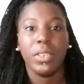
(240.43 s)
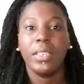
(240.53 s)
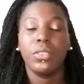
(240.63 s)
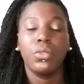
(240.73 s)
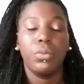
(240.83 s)
I
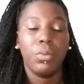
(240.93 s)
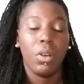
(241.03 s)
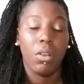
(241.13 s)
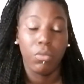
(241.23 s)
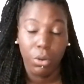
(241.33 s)
do
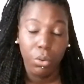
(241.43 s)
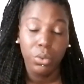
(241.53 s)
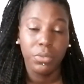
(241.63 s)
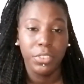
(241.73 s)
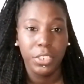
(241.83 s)

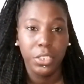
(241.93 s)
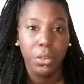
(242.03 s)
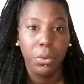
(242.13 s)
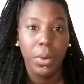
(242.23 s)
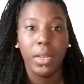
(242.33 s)
record a
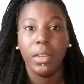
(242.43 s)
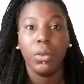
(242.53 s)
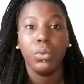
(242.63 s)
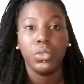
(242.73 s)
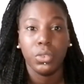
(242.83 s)
video, and I
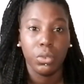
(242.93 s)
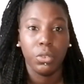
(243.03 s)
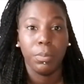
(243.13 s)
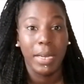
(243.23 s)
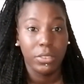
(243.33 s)
also
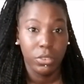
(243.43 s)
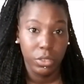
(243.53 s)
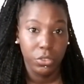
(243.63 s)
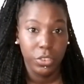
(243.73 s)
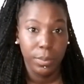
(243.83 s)
go back to
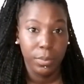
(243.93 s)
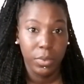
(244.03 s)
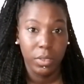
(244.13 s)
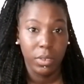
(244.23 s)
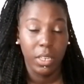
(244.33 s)
the gym
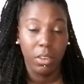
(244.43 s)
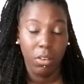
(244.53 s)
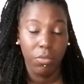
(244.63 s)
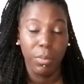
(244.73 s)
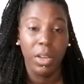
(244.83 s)
to kick
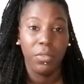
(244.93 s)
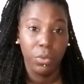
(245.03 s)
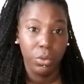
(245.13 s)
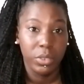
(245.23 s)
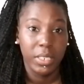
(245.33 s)
off my
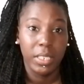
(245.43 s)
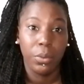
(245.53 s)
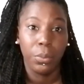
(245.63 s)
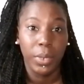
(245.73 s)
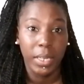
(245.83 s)
4-day
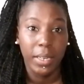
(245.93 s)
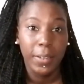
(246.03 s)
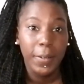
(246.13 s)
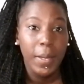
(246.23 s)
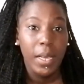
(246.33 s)
a week.
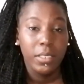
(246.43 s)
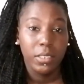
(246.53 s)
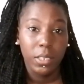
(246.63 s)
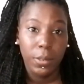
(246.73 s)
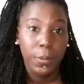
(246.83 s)

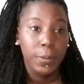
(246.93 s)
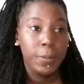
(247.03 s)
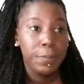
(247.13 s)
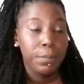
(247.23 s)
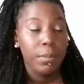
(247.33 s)
So
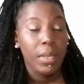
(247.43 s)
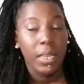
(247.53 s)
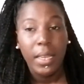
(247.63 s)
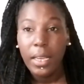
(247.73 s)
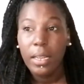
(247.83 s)

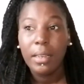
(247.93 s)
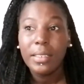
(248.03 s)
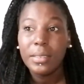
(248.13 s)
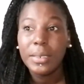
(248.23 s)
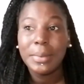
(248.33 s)
yeah,
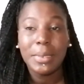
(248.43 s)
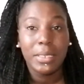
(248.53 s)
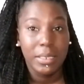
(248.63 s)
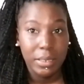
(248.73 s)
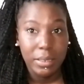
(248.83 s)
last week was
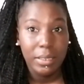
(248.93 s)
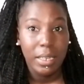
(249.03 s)
good.